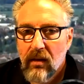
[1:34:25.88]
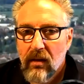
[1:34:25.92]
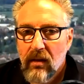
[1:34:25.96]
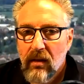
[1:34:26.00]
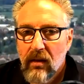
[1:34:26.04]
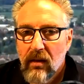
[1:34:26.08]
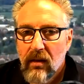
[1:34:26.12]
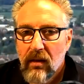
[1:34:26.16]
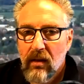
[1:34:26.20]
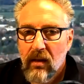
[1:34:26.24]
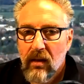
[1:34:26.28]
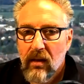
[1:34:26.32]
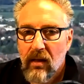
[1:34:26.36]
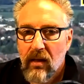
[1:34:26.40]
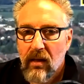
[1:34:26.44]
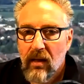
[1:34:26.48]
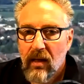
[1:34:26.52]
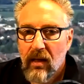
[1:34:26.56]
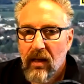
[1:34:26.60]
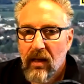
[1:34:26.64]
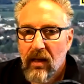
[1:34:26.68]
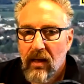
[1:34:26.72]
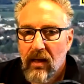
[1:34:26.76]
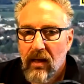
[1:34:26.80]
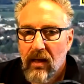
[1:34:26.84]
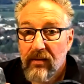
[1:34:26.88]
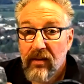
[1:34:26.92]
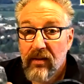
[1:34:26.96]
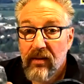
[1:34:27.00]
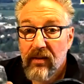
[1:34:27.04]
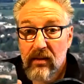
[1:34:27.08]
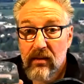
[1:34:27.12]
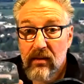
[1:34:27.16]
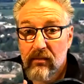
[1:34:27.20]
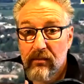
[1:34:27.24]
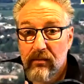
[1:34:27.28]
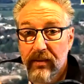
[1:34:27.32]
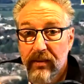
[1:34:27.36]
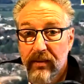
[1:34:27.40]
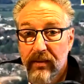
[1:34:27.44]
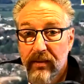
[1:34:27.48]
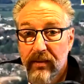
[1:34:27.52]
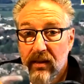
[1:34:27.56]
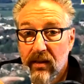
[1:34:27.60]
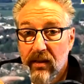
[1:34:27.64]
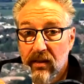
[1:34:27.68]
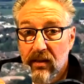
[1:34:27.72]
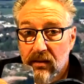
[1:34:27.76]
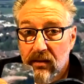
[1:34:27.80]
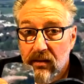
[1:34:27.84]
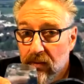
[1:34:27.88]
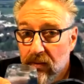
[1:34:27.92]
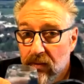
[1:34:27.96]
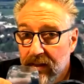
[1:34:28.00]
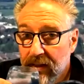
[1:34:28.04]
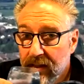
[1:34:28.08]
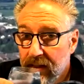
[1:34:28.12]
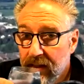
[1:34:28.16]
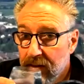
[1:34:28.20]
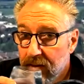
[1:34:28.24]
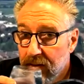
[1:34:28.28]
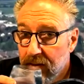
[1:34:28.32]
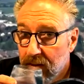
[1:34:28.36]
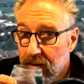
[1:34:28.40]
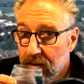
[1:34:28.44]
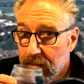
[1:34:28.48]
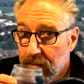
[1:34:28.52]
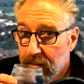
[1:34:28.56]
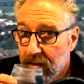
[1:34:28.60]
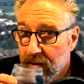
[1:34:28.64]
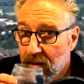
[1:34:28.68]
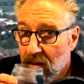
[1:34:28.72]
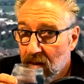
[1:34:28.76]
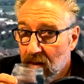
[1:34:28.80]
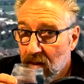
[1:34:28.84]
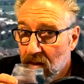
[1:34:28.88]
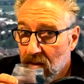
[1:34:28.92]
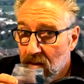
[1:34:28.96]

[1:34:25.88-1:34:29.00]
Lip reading: And there is, because you've agreed in the past